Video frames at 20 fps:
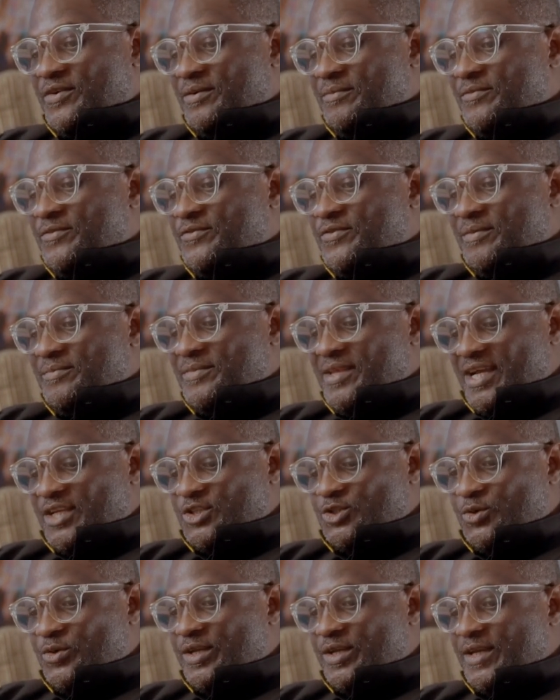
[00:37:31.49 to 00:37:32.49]
the
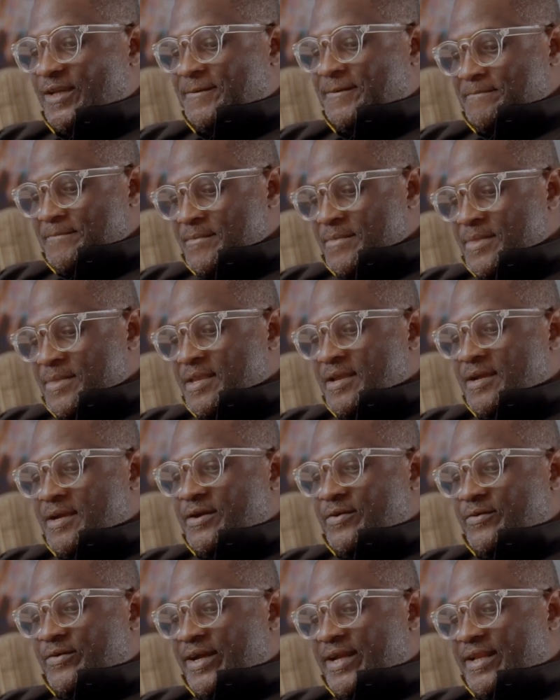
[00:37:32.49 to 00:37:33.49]
Ashoke,
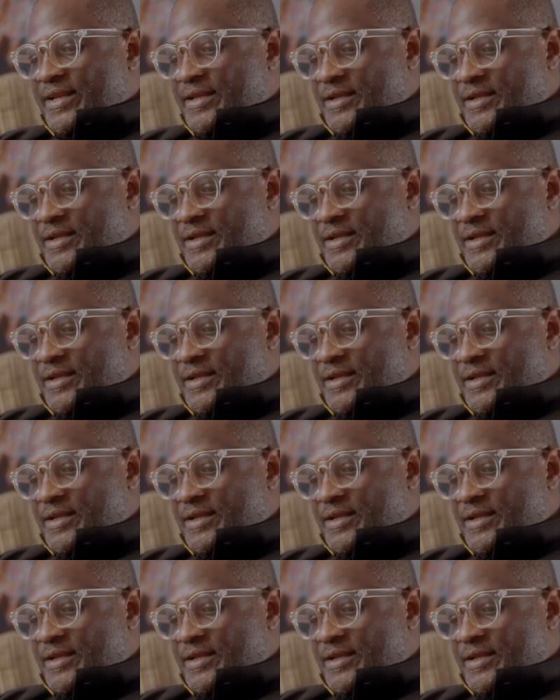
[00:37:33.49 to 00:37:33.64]
right?